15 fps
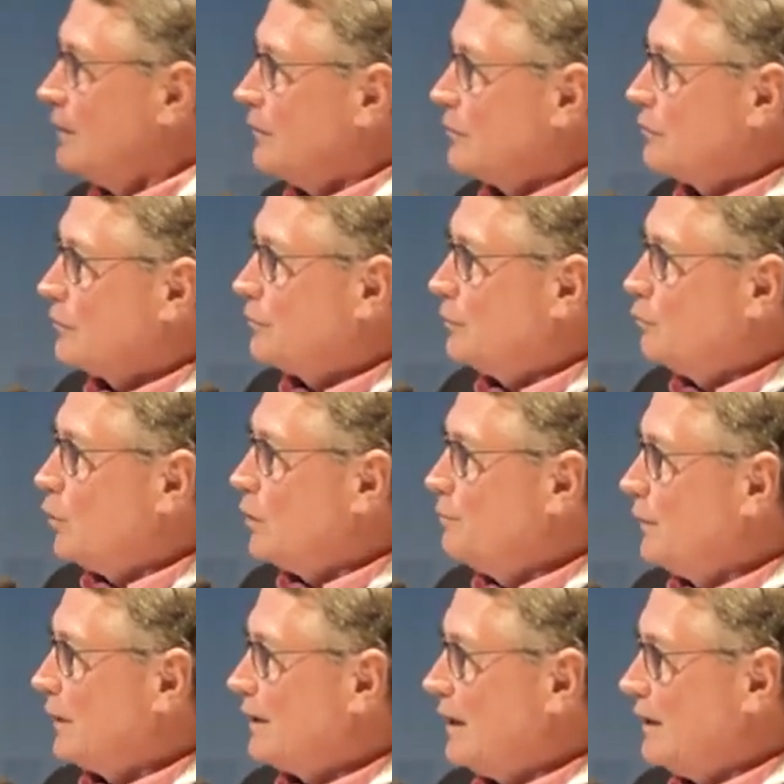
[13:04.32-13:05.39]
This is from
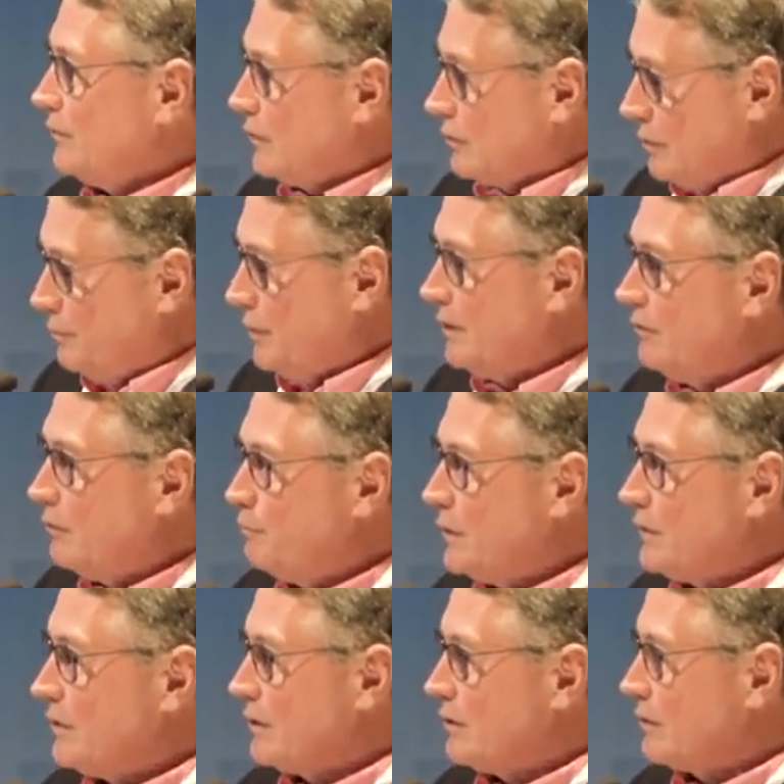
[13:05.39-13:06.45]
Wood Mackenzie. It's a bit of a
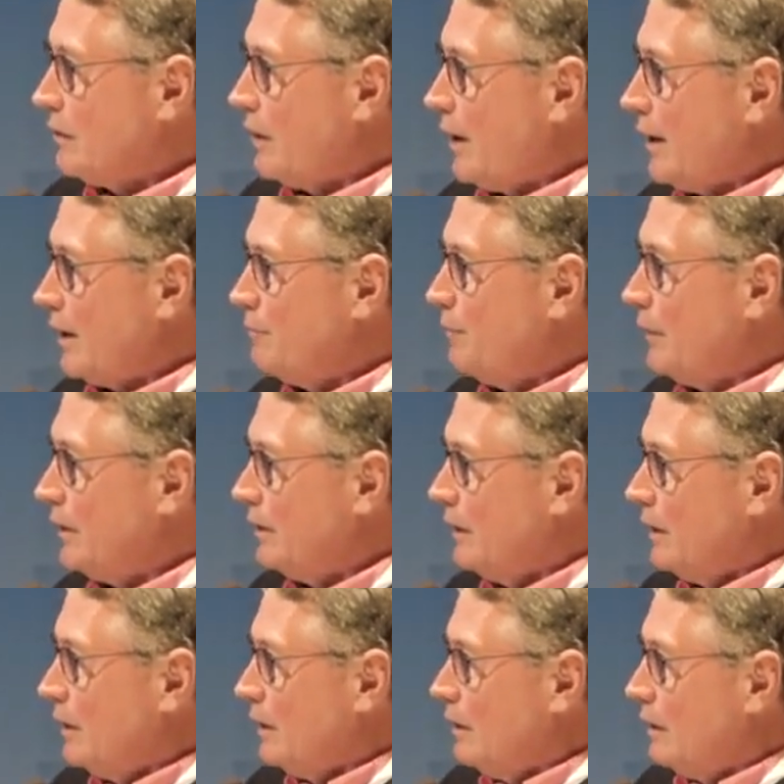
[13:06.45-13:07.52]
busy slide, but
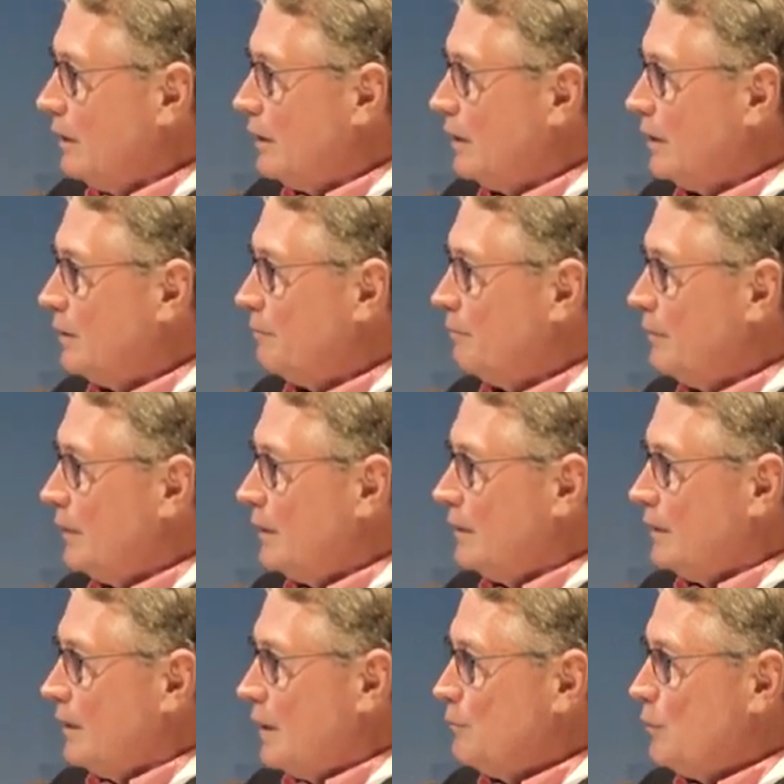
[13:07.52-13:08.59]
I'm
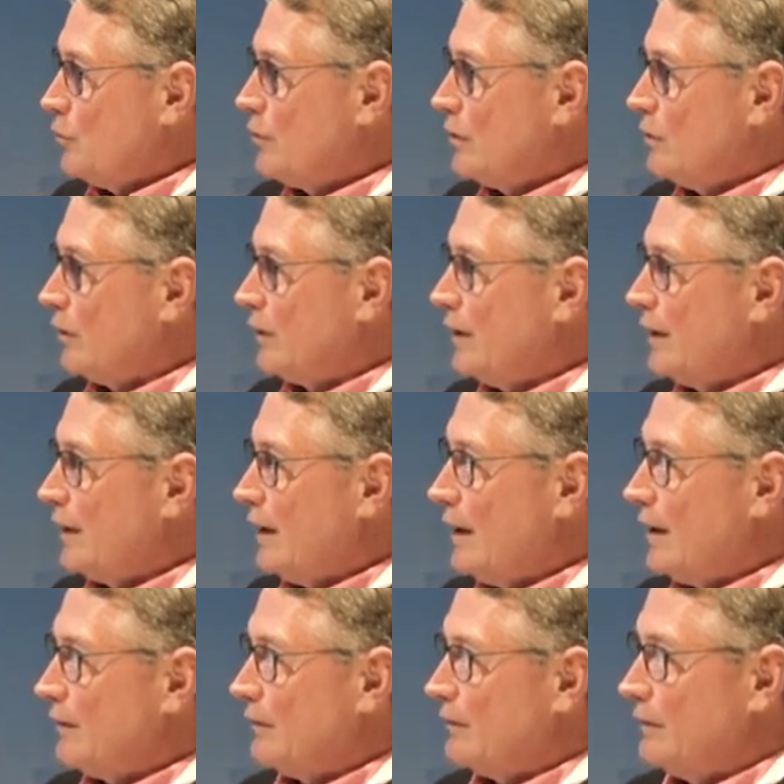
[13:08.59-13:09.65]
mostly looking
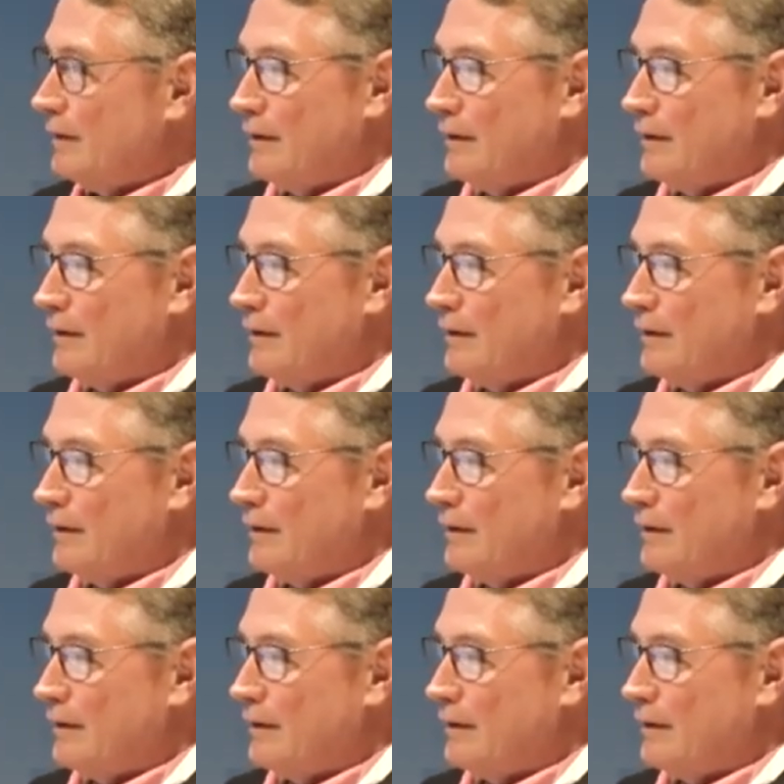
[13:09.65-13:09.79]
at...